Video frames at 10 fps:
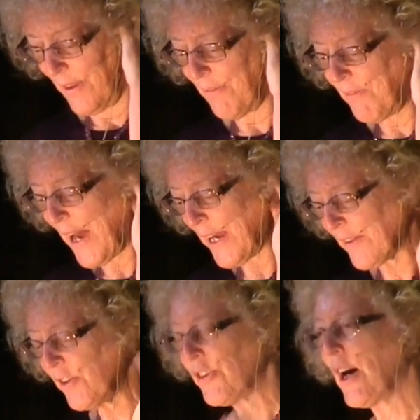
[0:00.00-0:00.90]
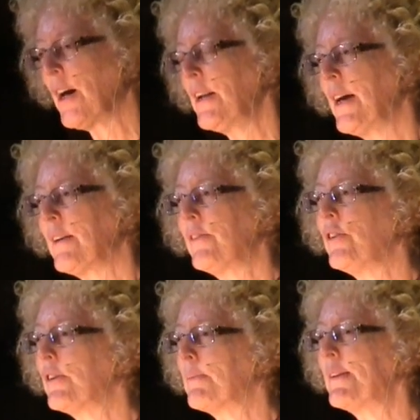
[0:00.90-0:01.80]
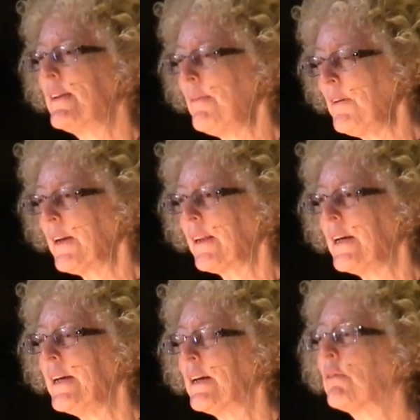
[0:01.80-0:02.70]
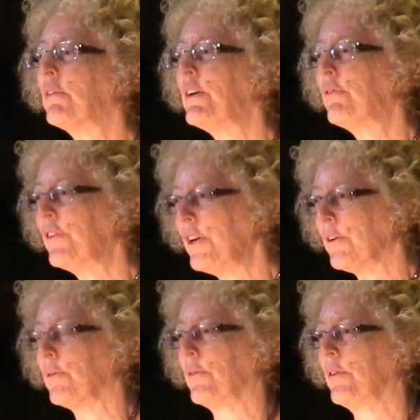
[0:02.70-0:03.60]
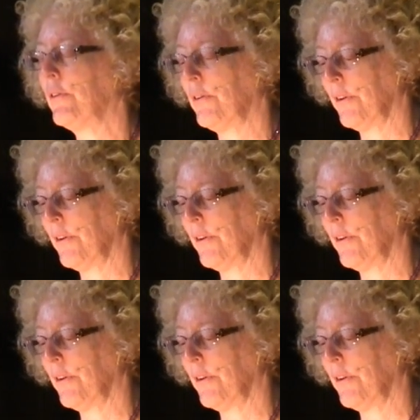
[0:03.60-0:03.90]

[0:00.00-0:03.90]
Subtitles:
The fact that John has to specifically refute